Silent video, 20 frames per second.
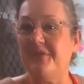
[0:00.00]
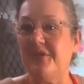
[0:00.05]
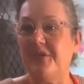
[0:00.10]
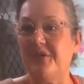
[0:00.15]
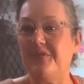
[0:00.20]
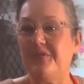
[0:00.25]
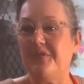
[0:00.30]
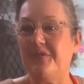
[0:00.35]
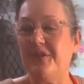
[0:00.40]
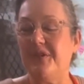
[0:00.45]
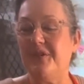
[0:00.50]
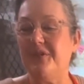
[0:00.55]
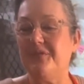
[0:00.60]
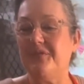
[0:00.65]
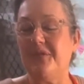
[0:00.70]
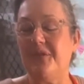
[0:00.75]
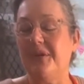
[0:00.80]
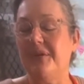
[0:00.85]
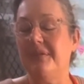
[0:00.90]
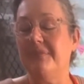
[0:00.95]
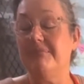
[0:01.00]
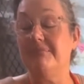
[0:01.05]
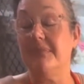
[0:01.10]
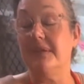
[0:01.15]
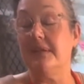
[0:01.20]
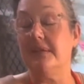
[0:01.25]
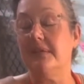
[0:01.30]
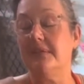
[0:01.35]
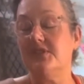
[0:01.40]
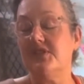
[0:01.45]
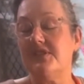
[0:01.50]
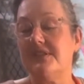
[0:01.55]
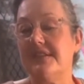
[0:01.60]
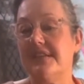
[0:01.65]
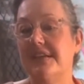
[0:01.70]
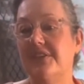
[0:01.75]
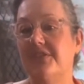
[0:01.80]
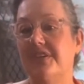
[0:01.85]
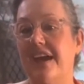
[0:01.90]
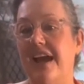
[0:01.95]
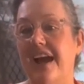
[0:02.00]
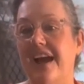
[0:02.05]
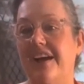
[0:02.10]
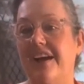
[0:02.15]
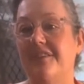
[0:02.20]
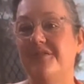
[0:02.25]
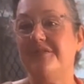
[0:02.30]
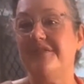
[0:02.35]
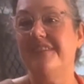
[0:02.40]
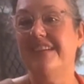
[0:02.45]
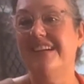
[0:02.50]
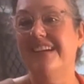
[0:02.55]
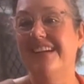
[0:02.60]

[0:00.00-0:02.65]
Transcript: for just a year and a half.